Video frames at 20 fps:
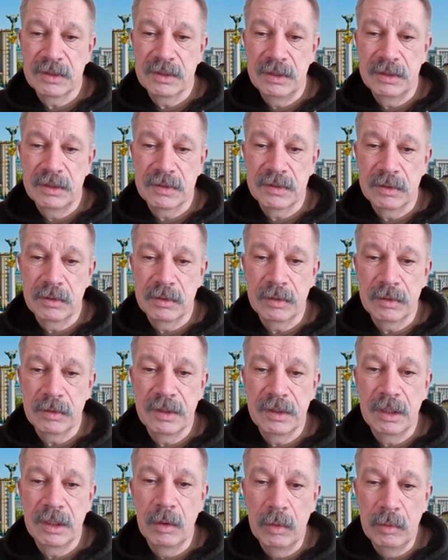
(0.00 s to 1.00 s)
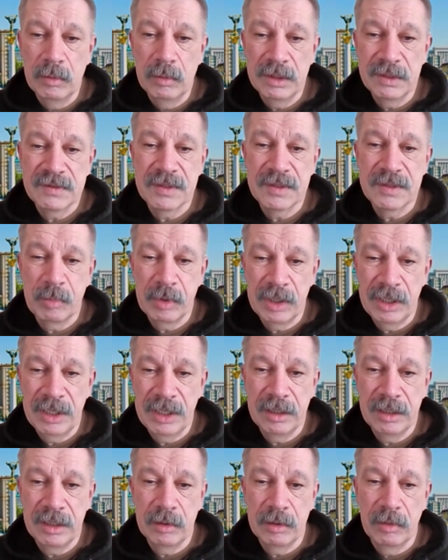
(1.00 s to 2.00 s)
is not the only
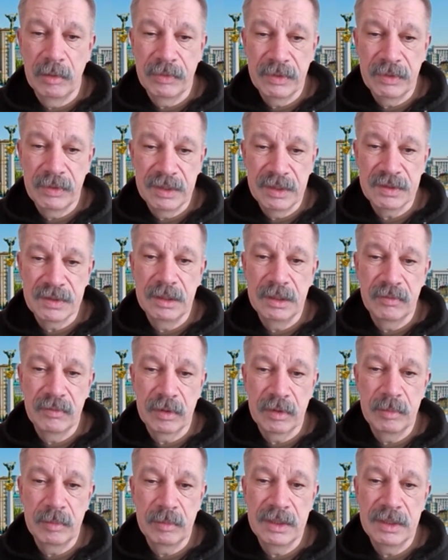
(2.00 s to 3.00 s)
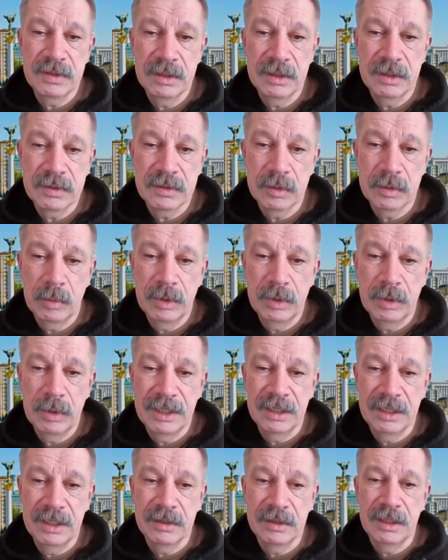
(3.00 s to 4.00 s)
supplier of this information, so we
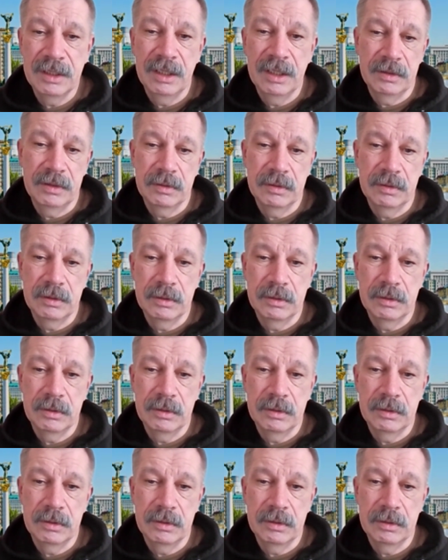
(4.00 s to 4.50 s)
can get